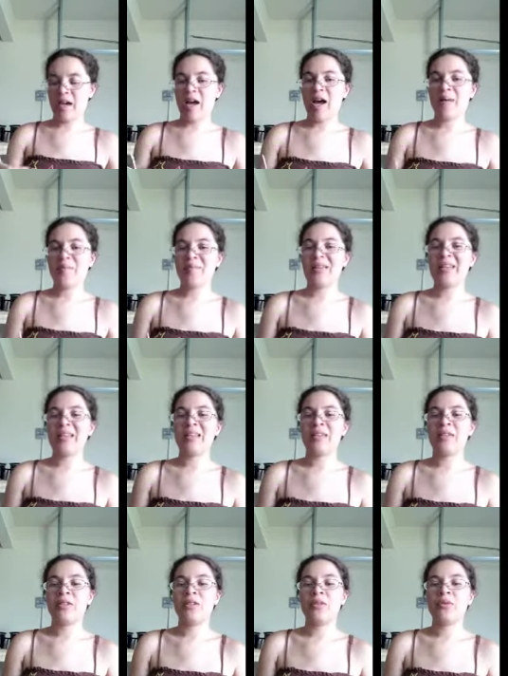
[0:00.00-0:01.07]
I'm
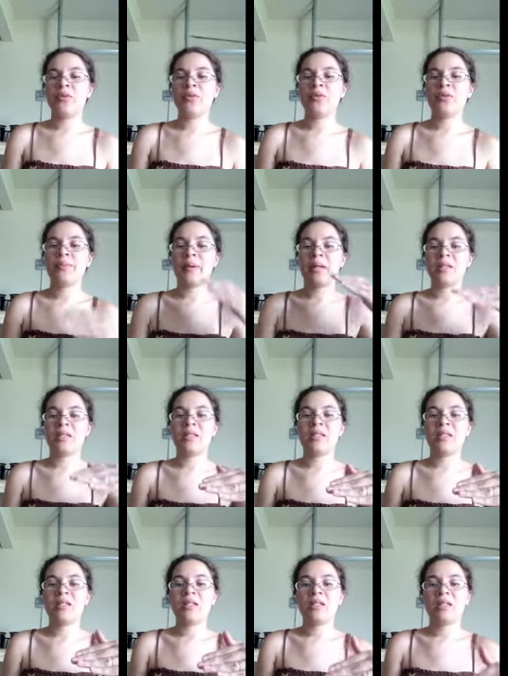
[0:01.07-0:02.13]
knitting, you do the bust
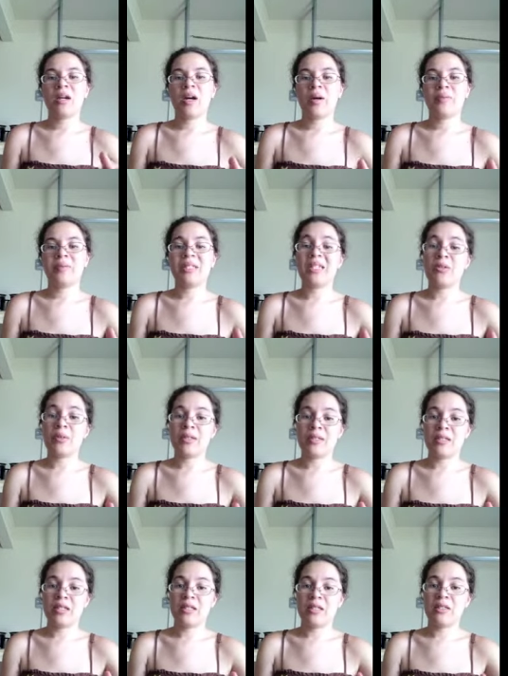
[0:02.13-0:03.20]

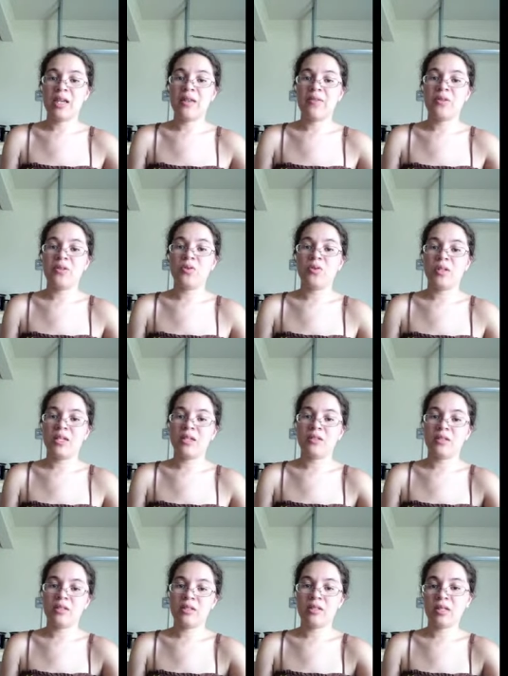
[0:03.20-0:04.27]
decreases, and then you
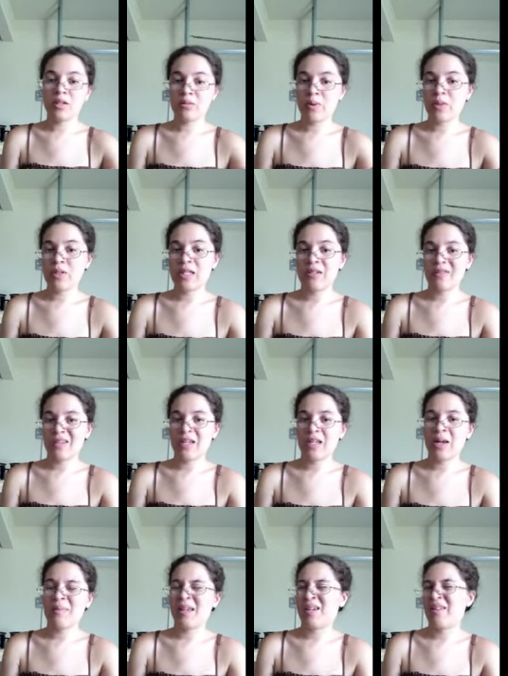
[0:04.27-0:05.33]
knit 10 rows even, and
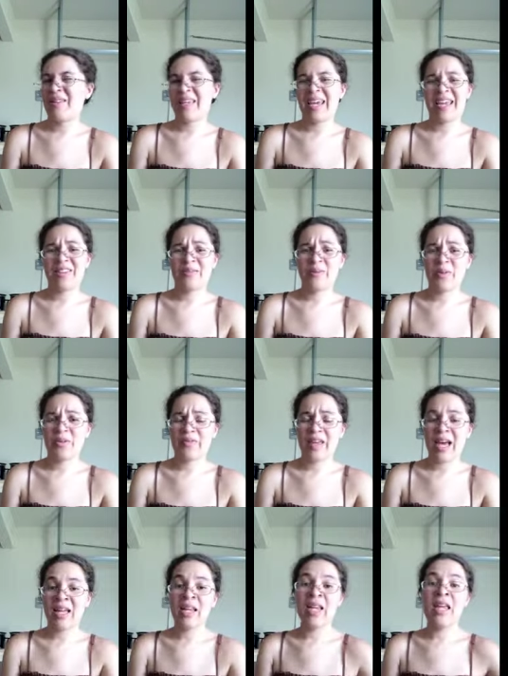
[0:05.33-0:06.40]
I'm like on the 8th row of
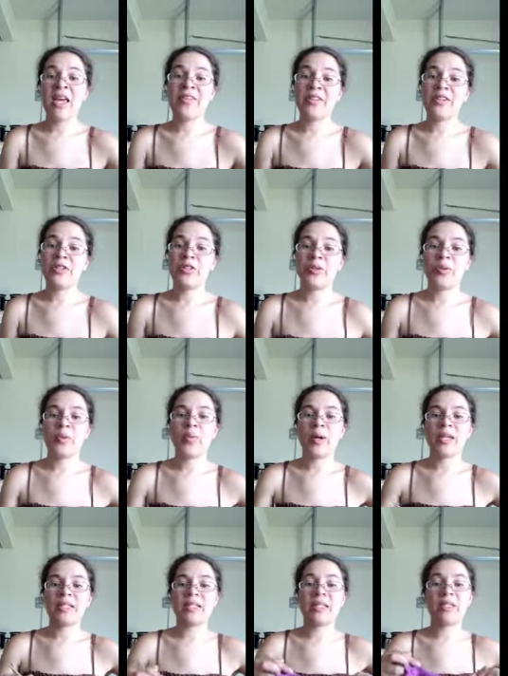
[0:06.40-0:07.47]
that, and then you do
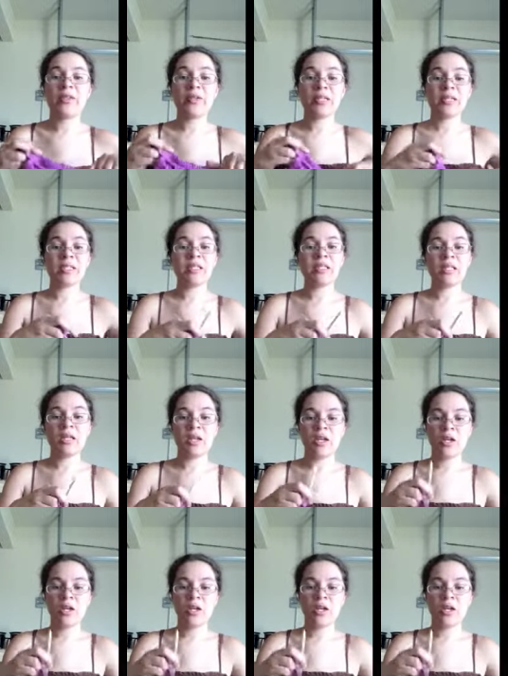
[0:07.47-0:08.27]
waist increases.